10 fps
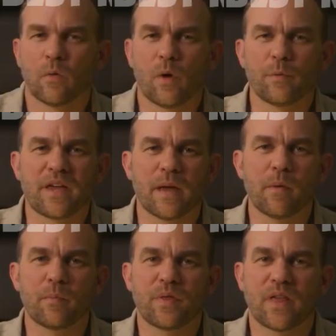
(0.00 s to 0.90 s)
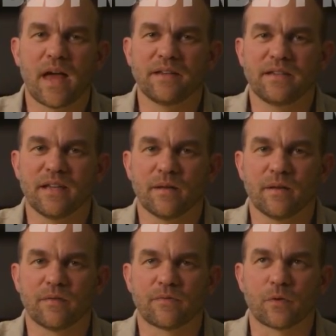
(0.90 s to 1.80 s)
When we came up with the
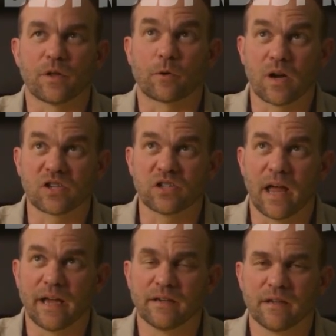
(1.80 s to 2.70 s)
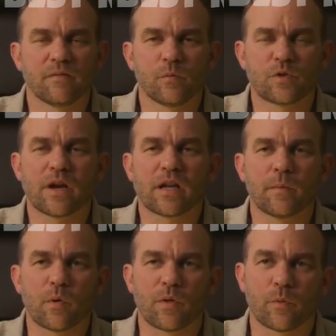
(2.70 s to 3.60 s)
idea for the Crush Light, we tried to
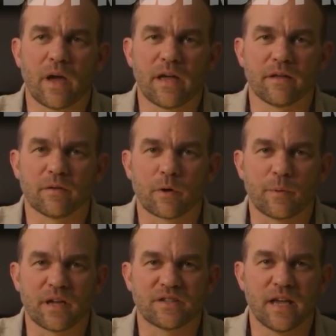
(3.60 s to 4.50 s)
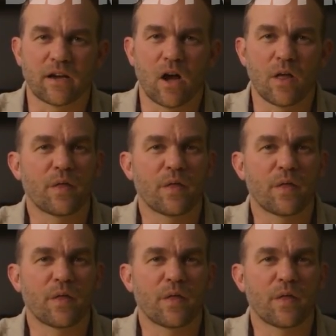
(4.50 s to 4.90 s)
come up with a way where we could take all